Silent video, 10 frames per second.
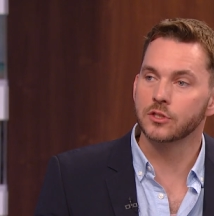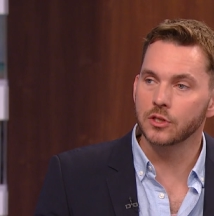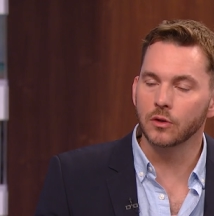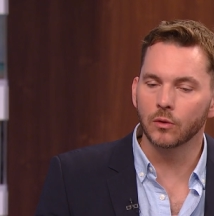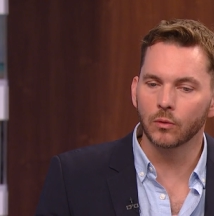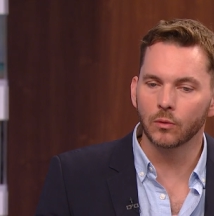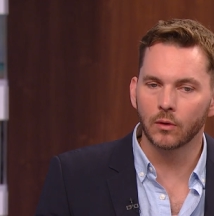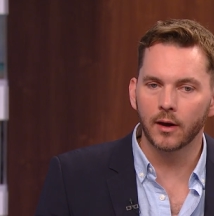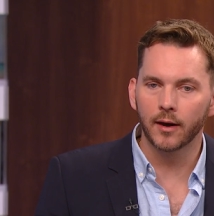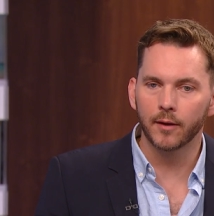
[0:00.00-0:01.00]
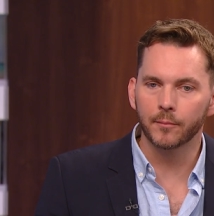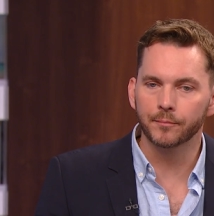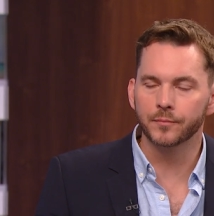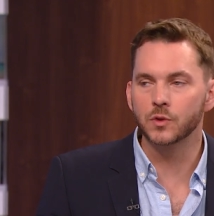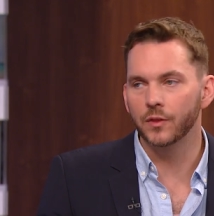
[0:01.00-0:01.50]
to
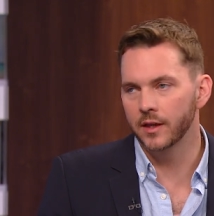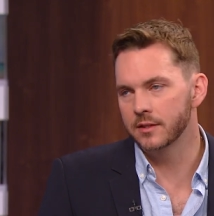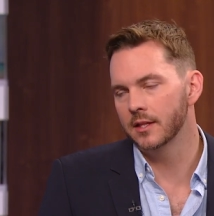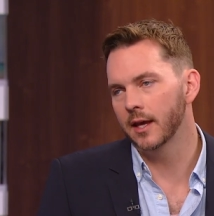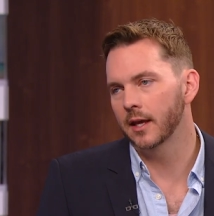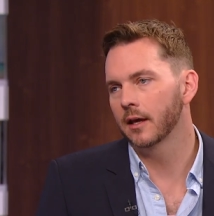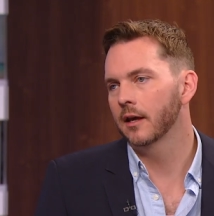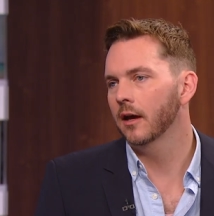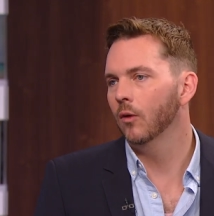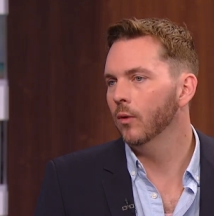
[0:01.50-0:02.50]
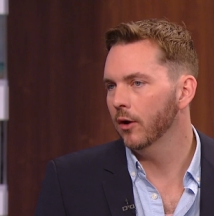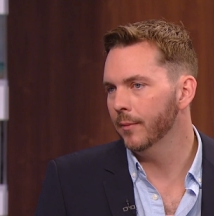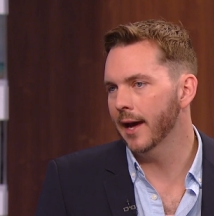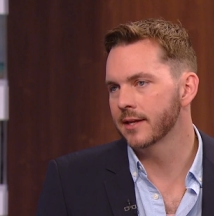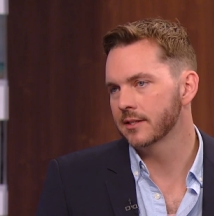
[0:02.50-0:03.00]
um, do things like uh, wear a
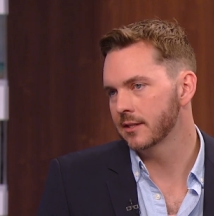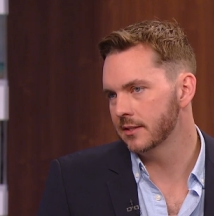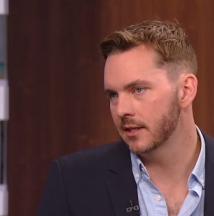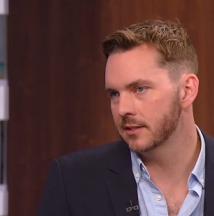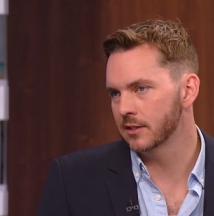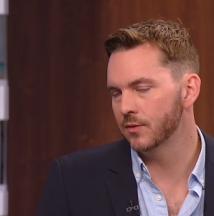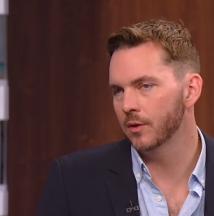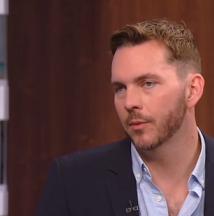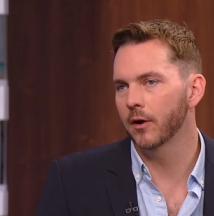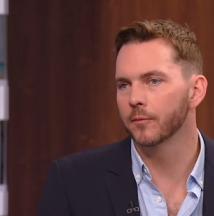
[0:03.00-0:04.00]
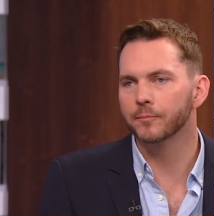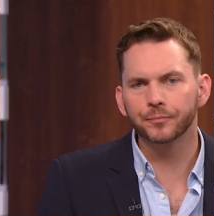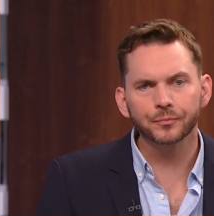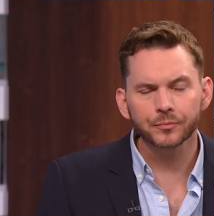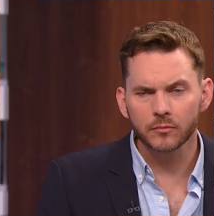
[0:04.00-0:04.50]
mask and stay six feet apart.
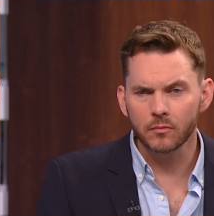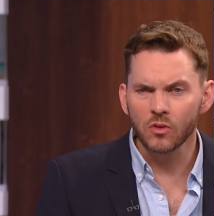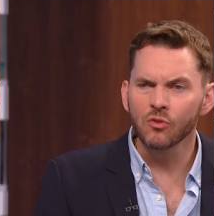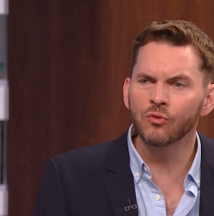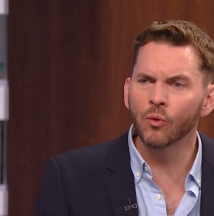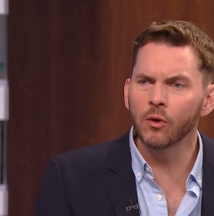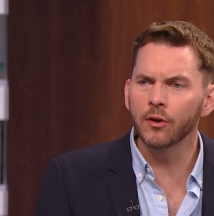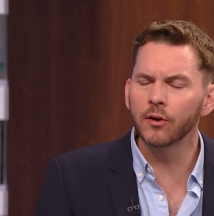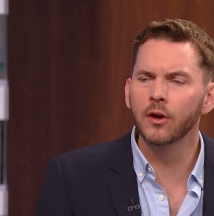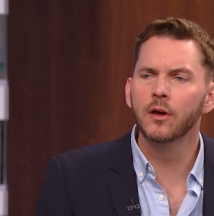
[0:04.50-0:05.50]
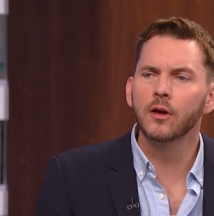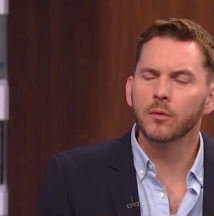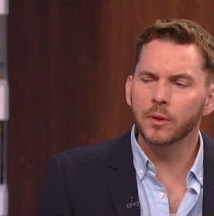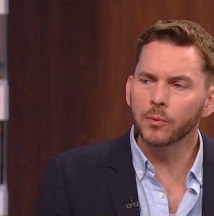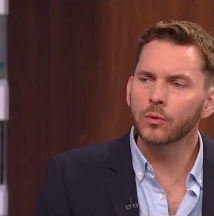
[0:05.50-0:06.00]
For
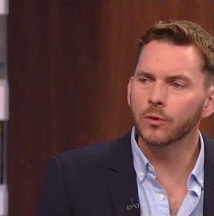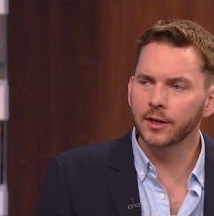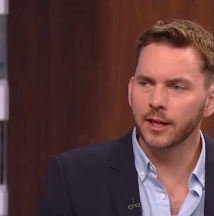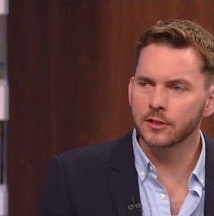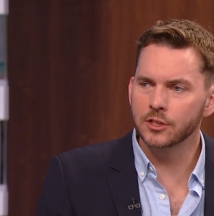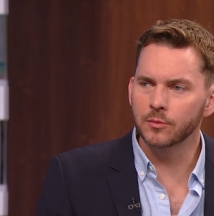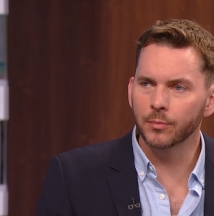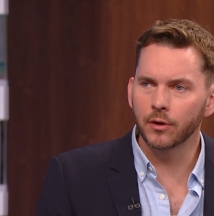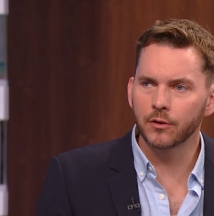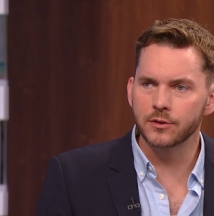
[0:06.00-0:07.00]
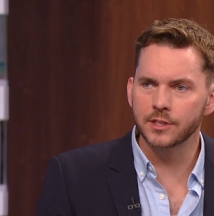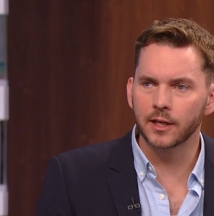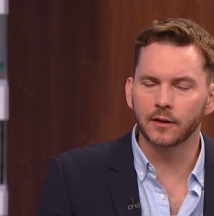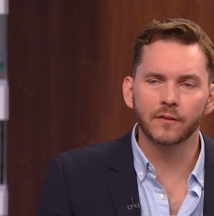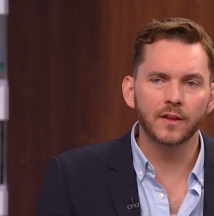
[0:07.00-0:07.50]
people who were engaged in park
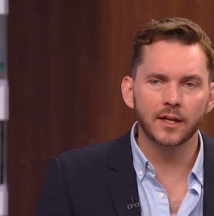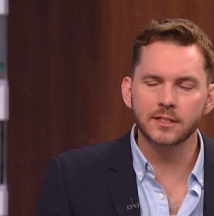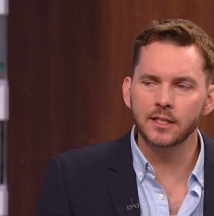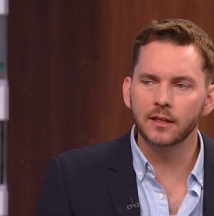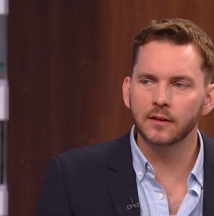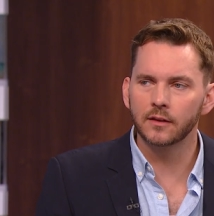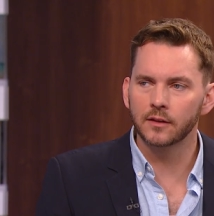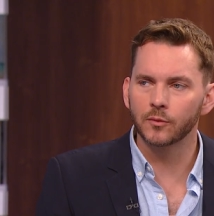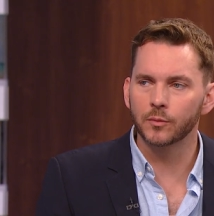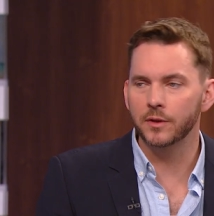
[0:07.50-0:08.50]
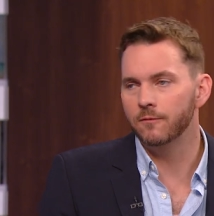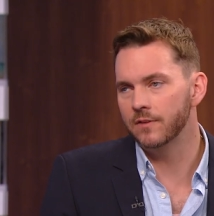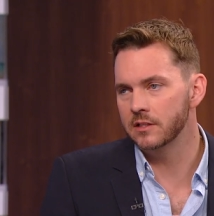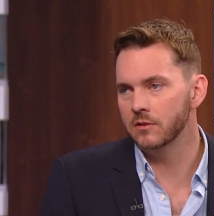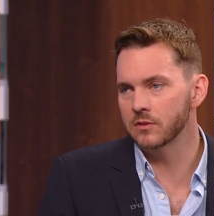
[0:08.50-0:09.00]
cruising, the idea that there would be
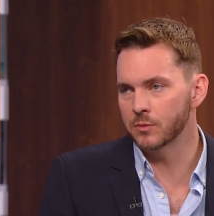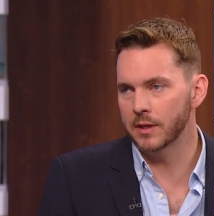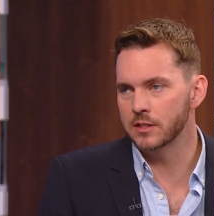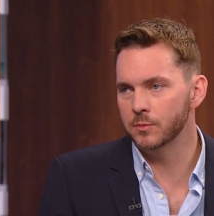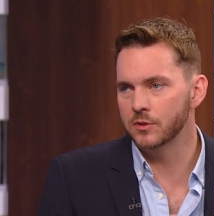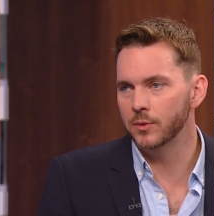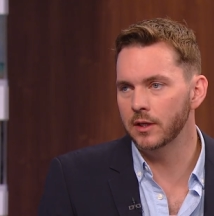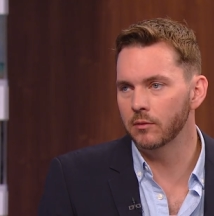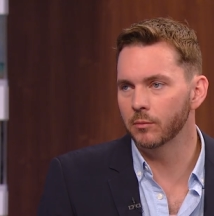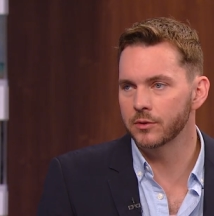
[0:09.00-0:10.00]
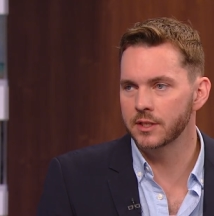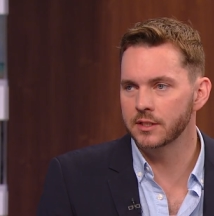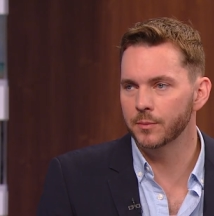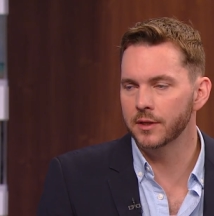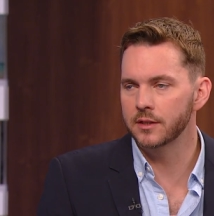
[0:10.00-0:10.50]
physical space between
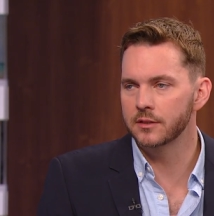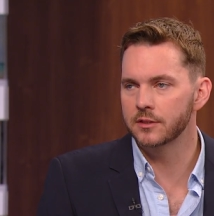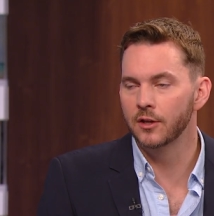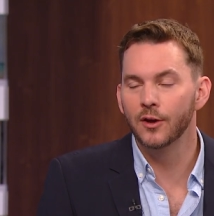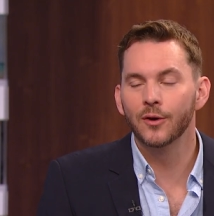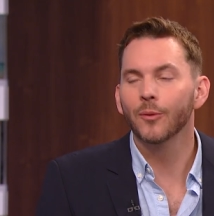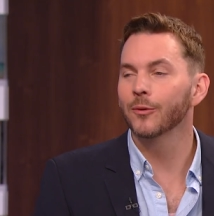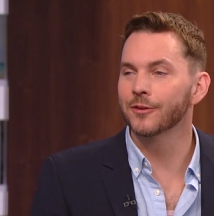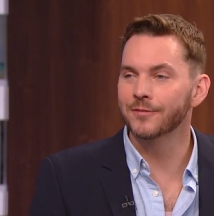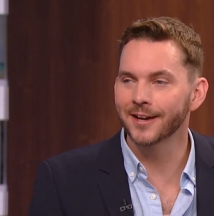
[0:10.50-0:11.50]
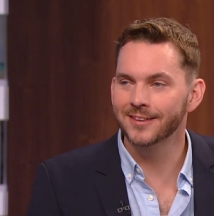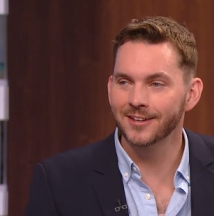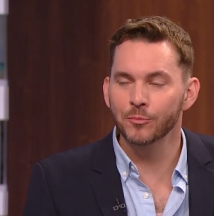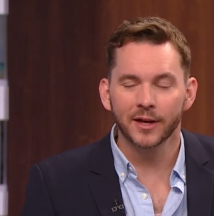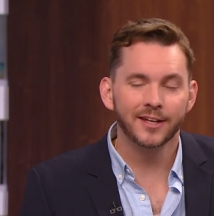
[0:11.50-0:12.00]
participants, or the fact that
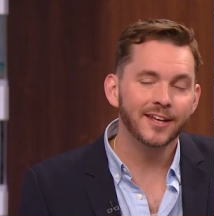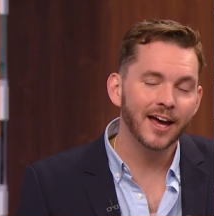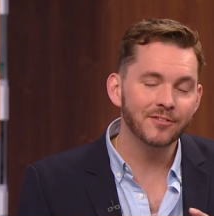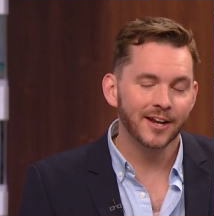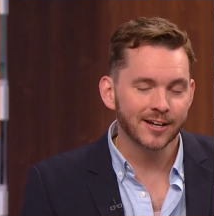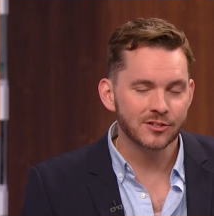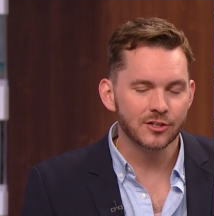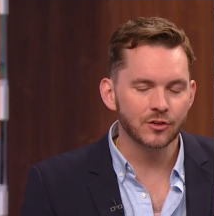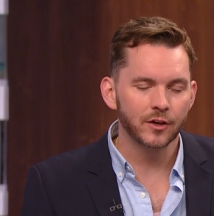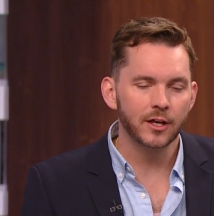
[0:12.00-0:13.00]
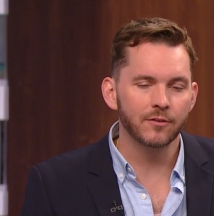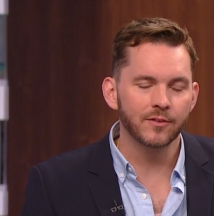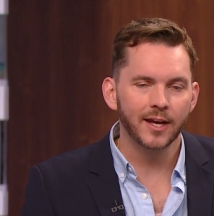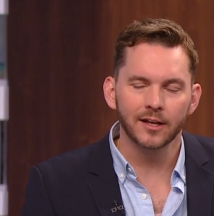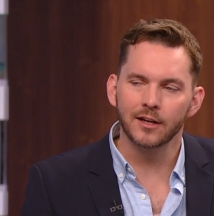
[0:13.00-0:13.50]
you might need, have an extra degree of
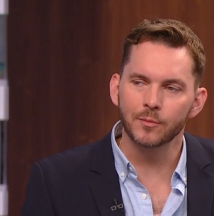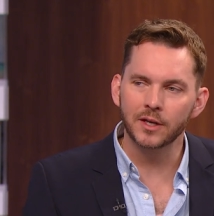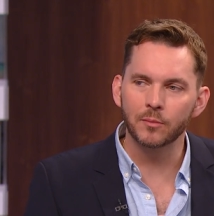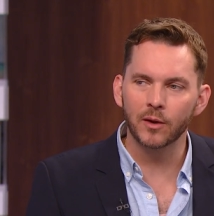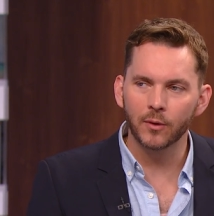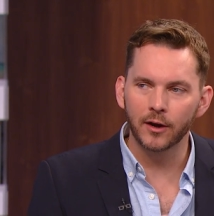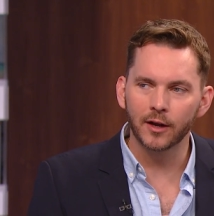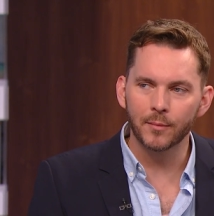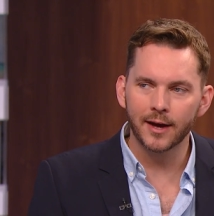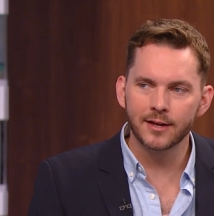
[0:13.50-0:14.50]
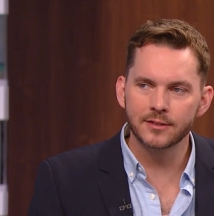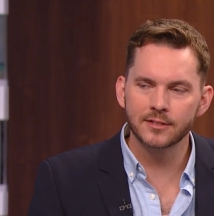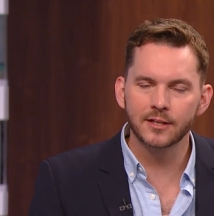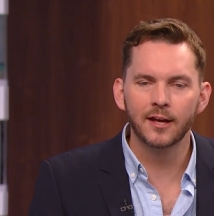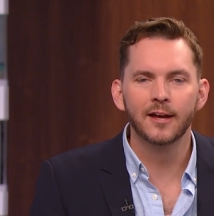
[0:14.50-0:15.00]
anonymity by wearing a
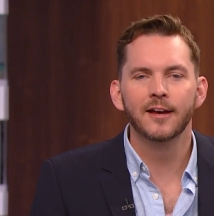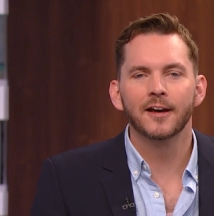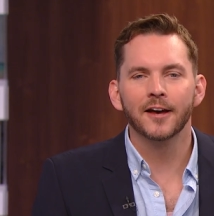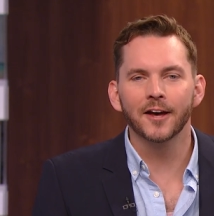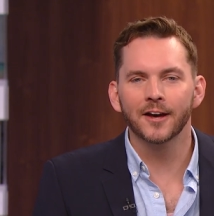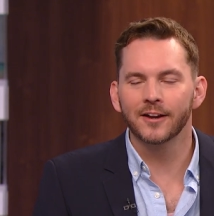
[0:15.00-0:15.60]
mask, mm. Uh,